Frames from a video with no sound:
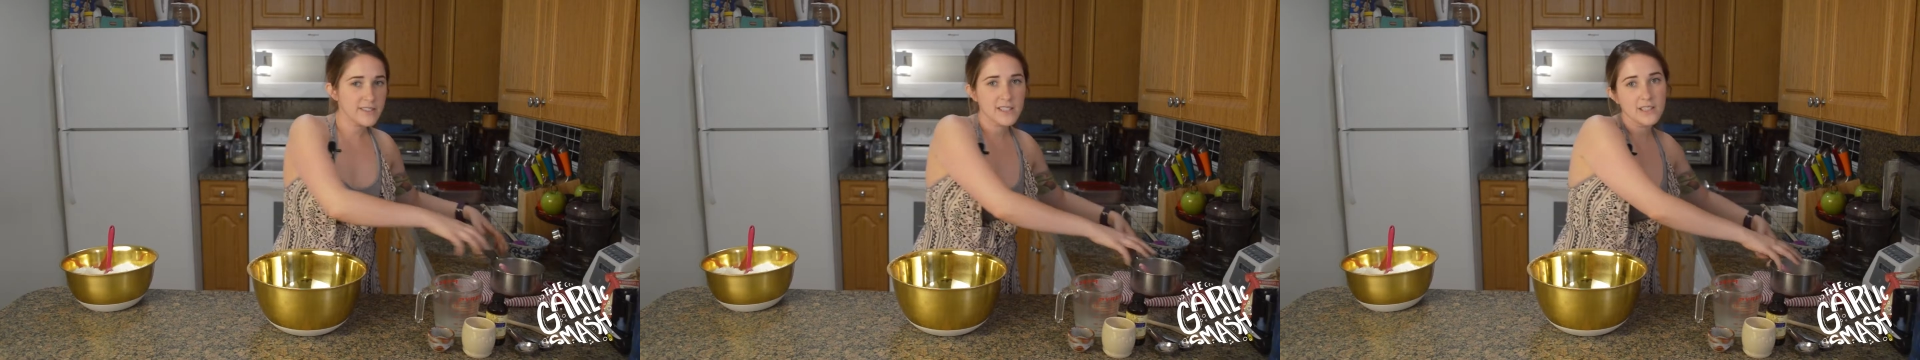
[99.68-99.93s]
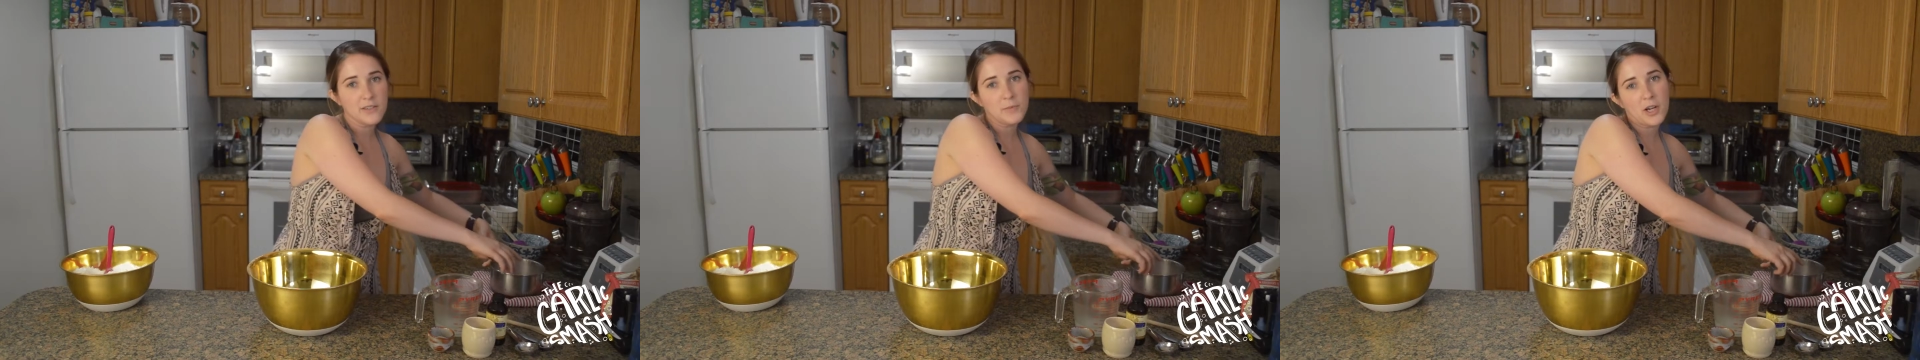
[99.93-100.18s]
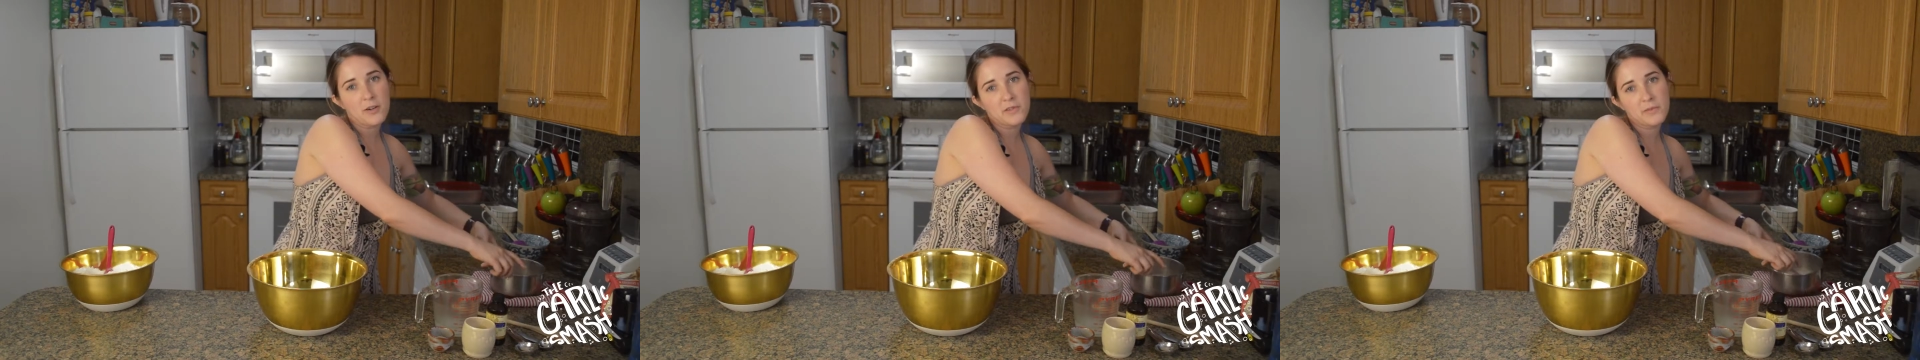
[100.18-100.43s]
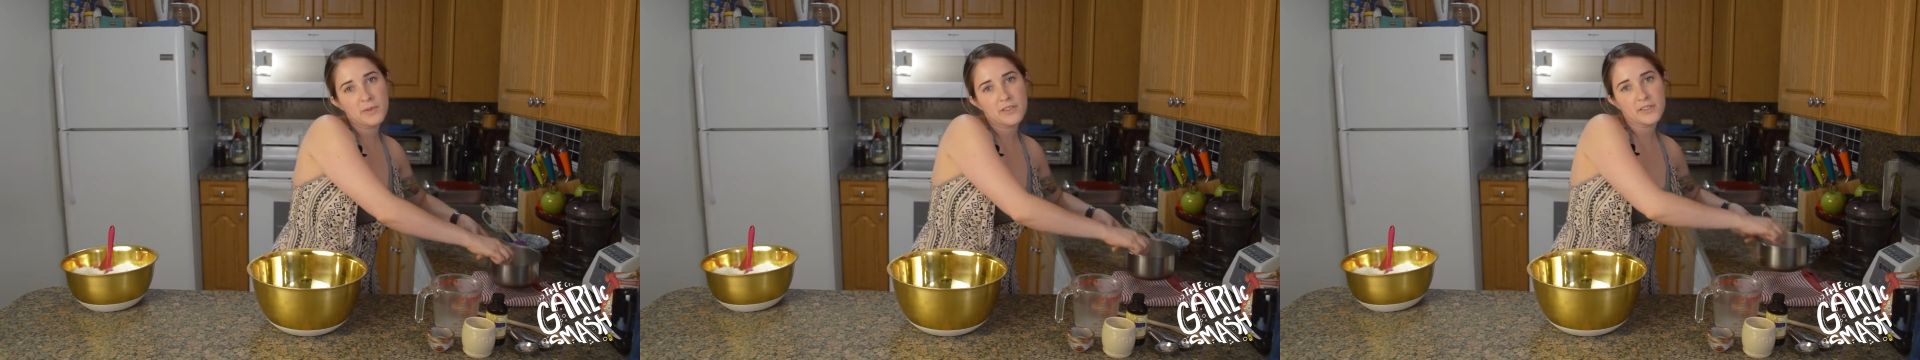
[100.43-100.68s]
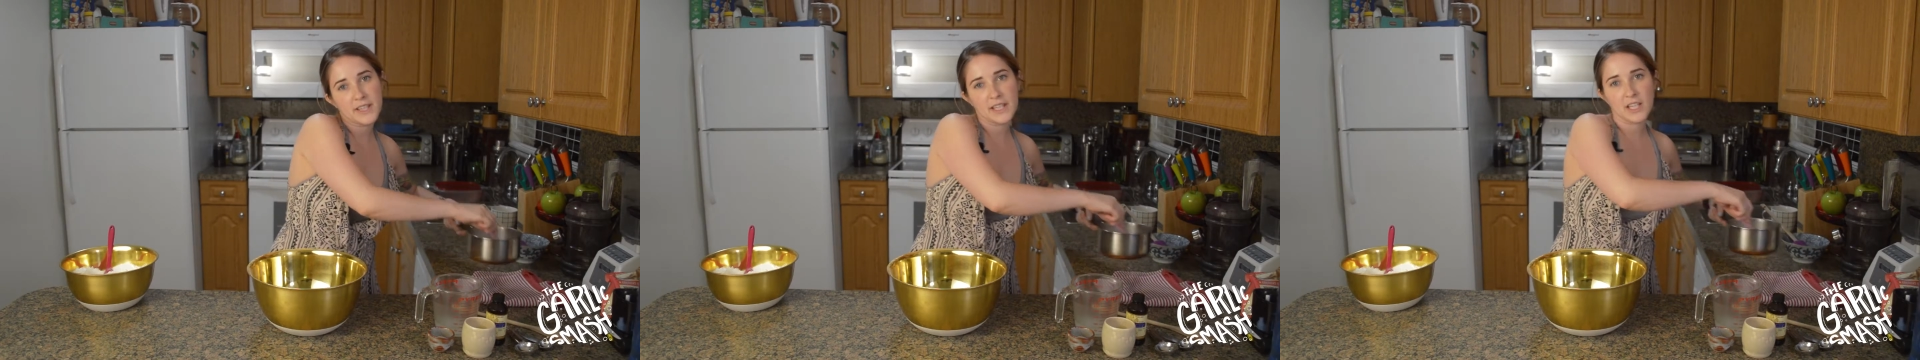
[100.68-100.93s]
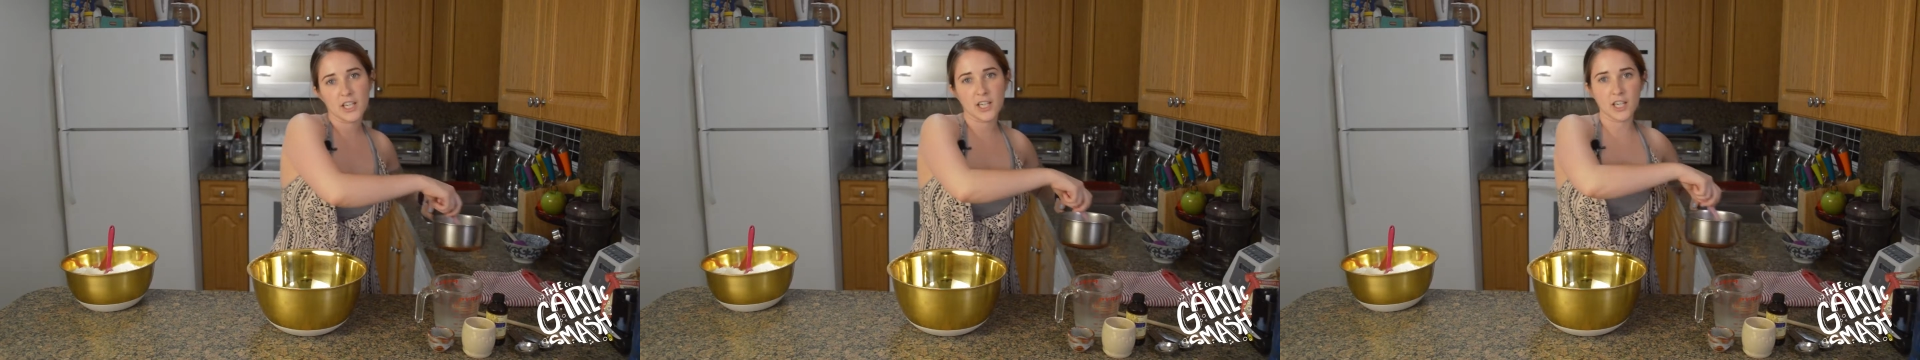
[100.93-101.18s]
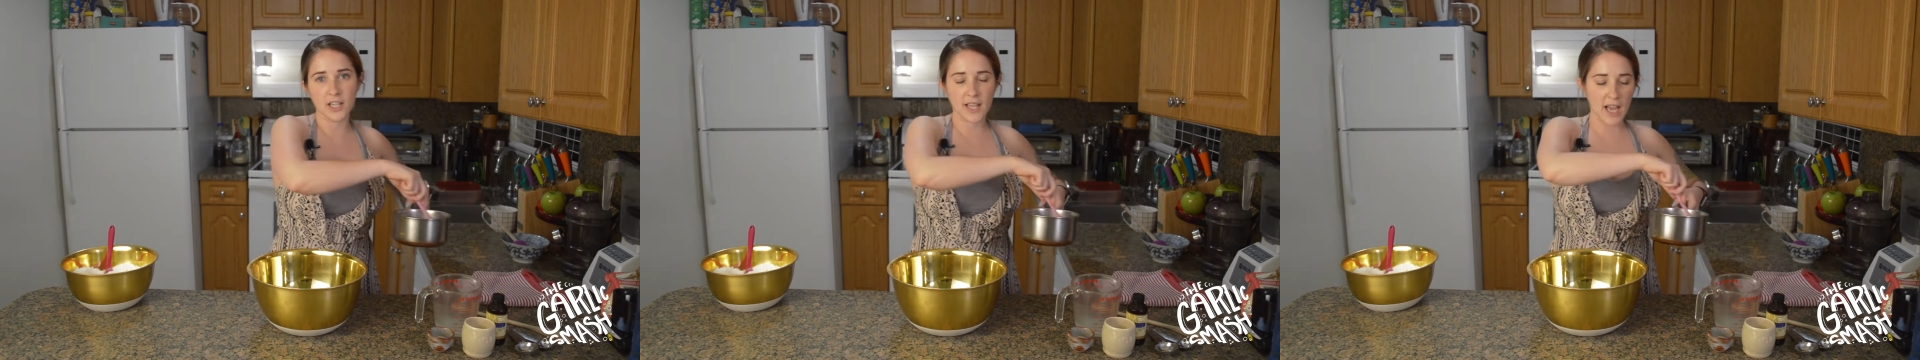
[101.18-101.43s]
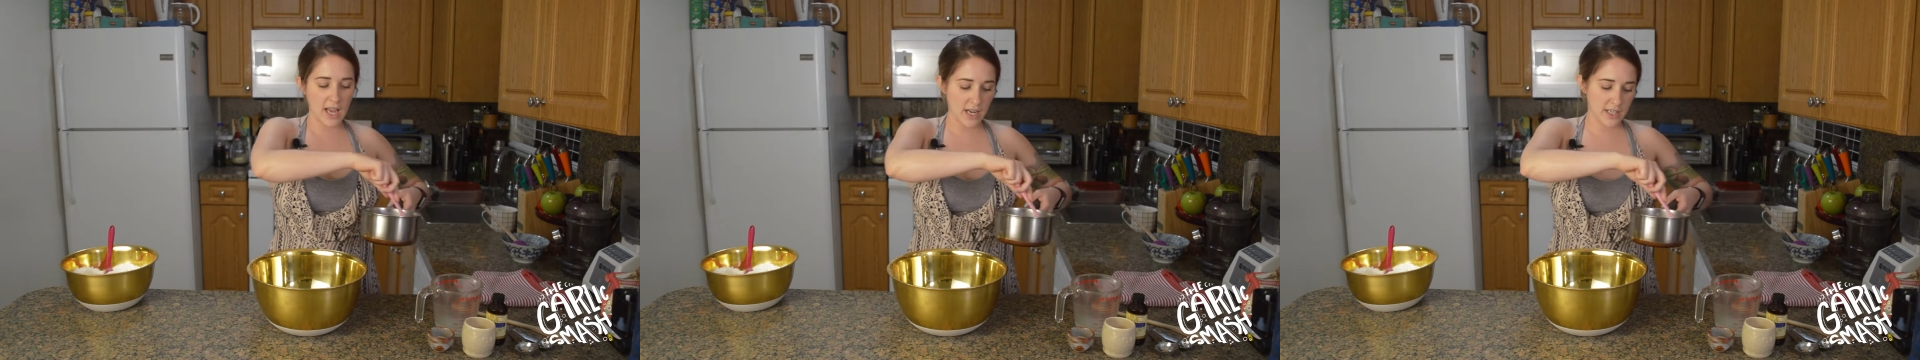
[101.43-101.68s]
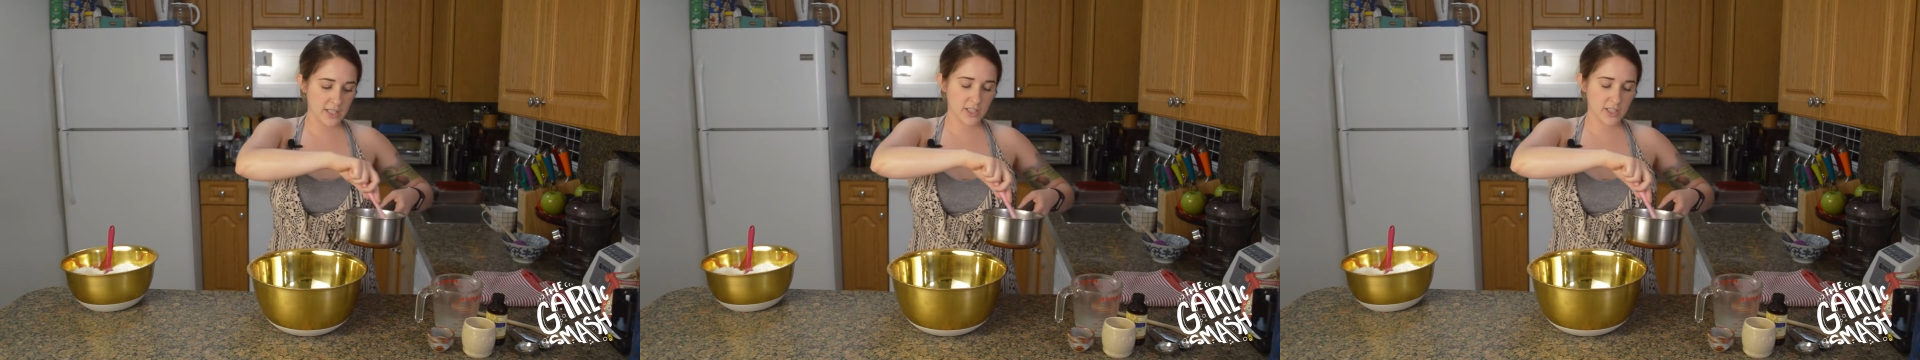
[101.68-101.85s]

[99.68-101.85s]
some almond milk here that I